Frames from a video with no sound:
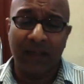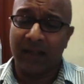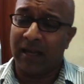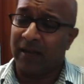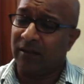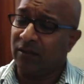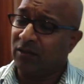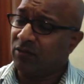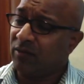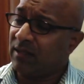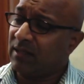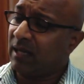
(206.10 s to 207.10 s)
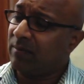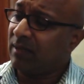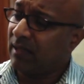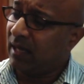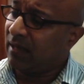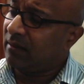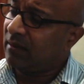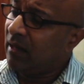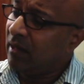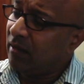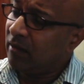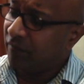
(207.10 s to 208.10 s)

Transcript: Now the New Straits Times again, the